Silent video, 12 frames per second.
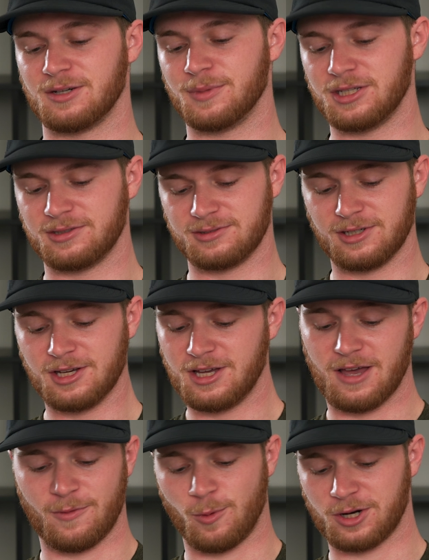I might,
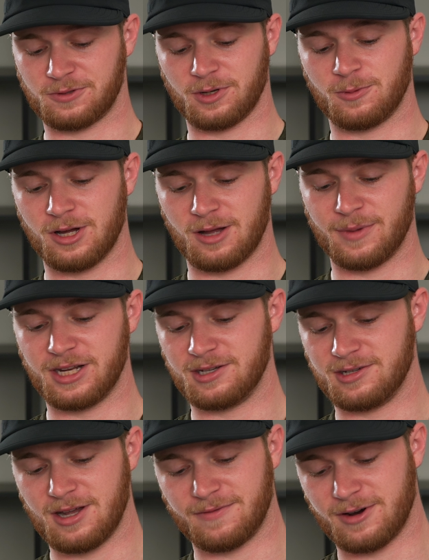if it works really well, I might
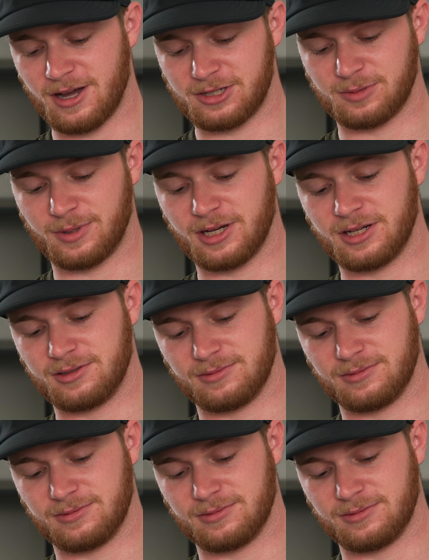never actually buy